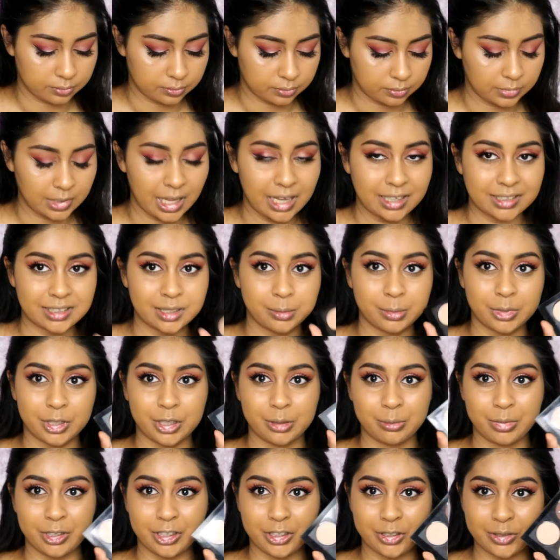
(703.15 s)
Next I'm going to
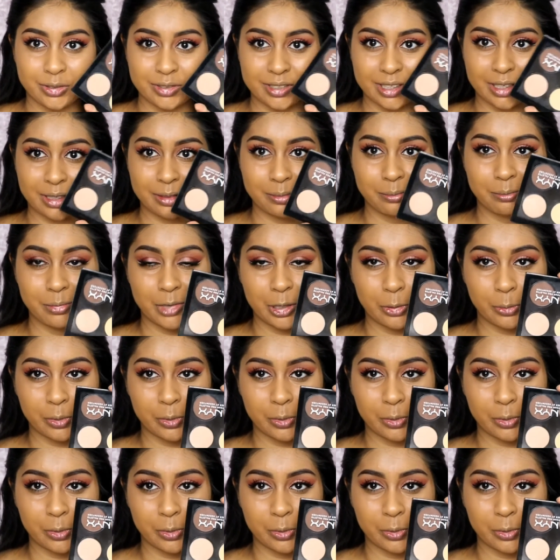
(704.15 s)
be using my